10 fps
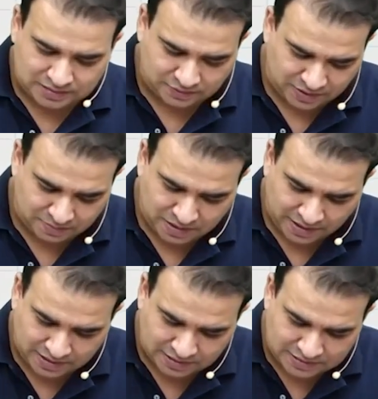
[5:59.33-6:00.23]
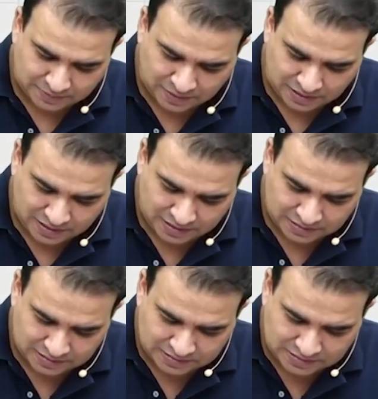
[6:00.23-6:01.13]
If I may write it separately here,
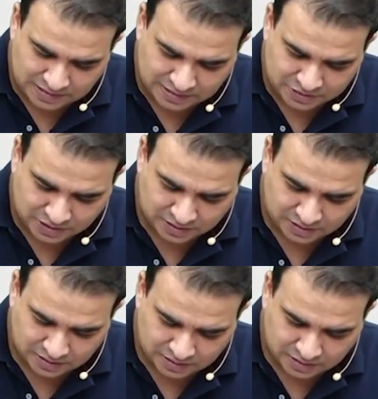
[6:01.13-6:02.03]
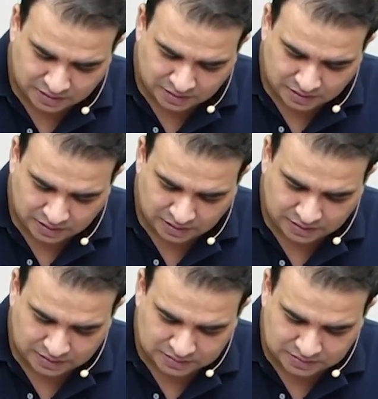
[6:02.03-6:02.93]
the celiac trunk,
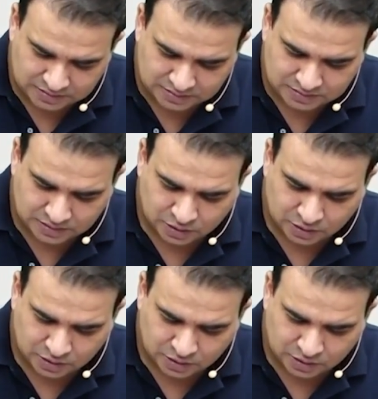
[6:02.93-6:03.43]
it is